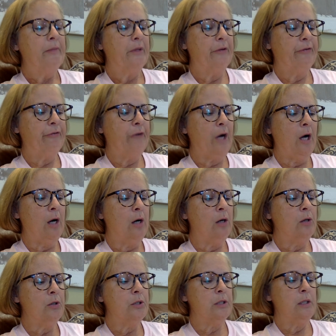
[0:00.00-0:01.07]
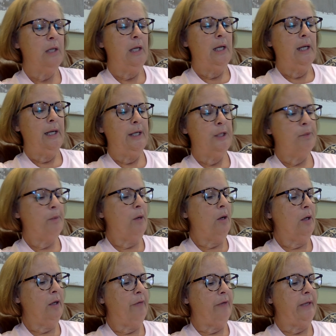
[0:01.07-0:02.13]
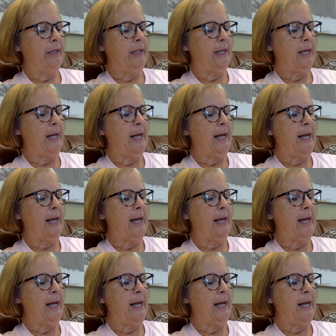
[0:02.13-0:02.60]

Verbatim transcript: The frogs is part of it,